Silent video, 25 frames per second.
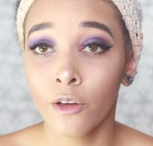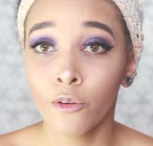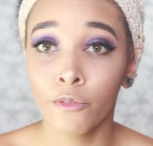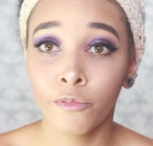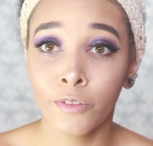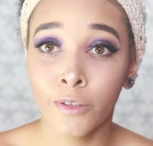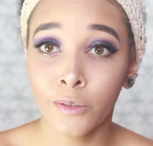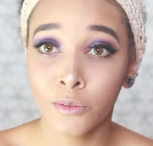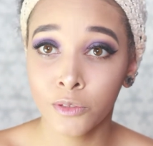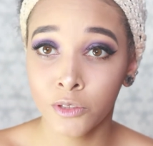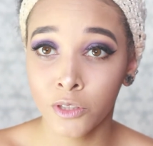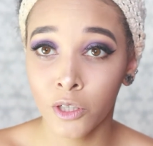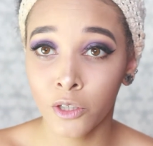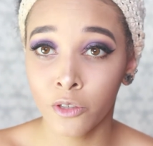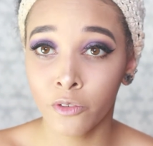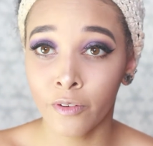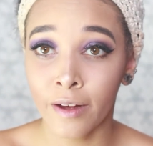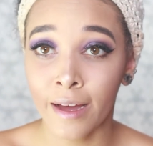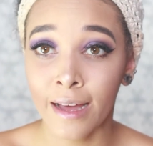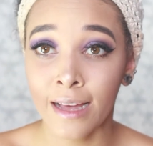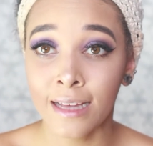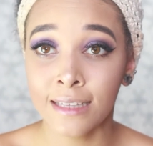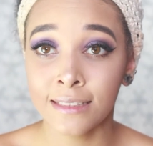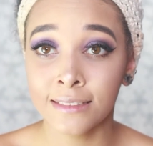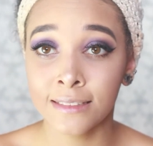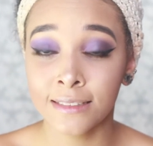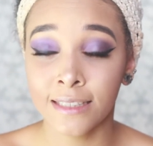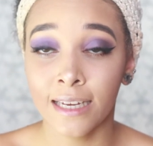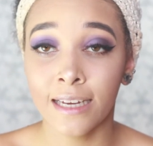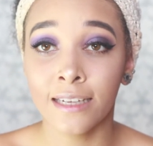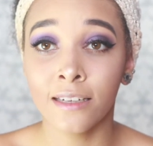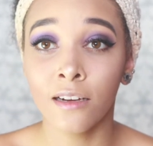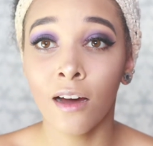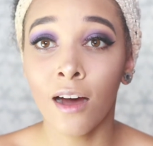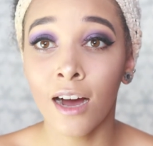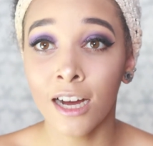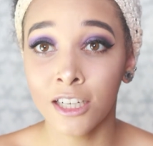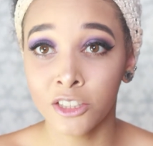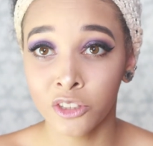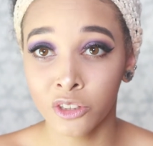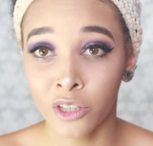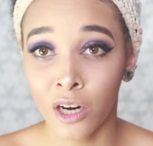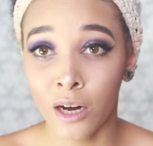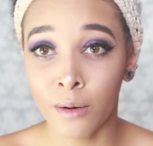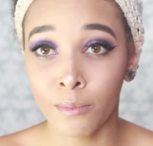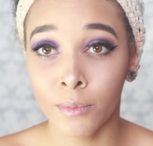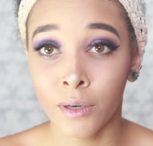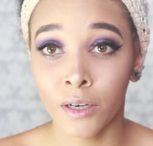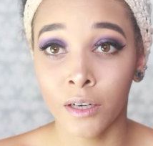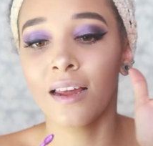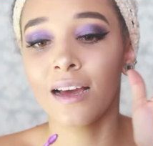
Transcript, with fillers: Feel So Grand and High Drama.